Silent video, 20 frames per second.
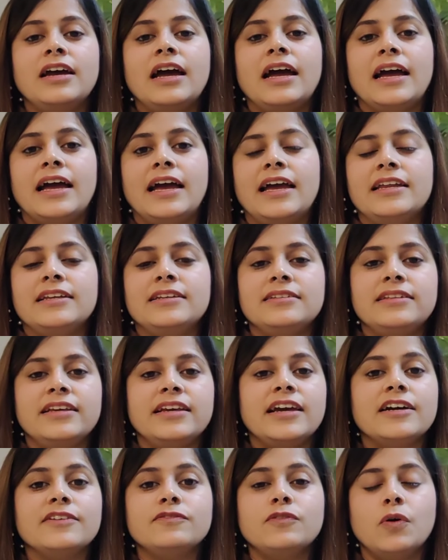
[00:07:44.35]
and they
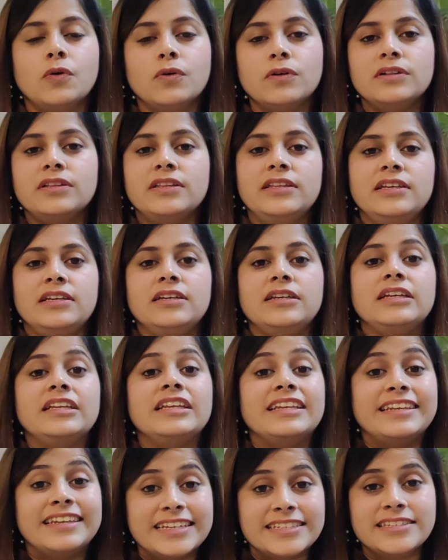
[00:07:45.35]
have all the
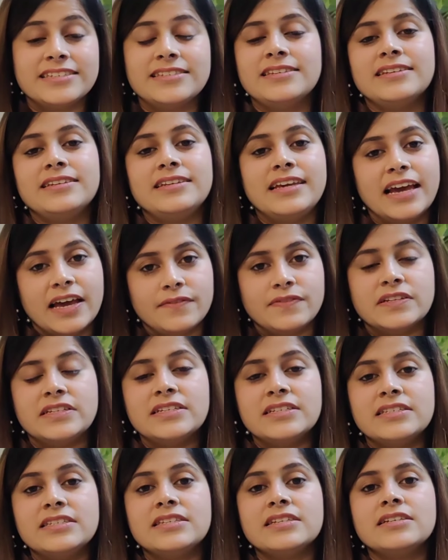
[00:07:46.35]
necessary
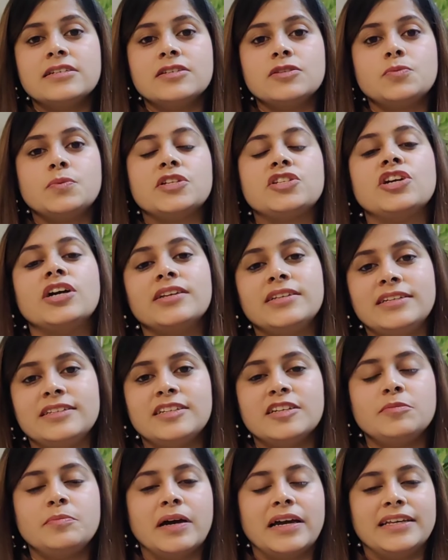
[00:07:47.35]
evidences which are
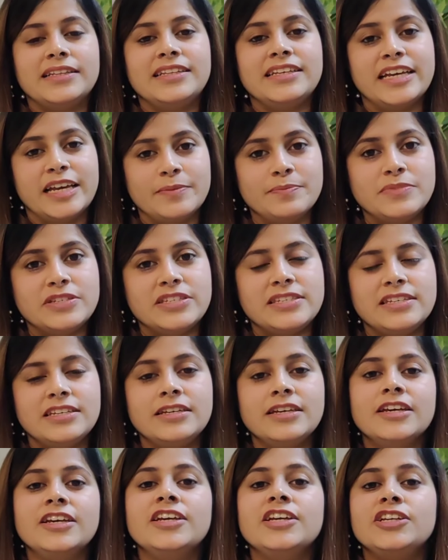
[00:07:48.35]
needed by the
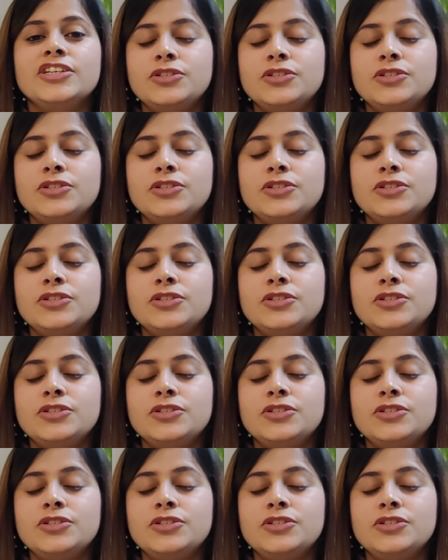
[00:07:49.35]
embassy,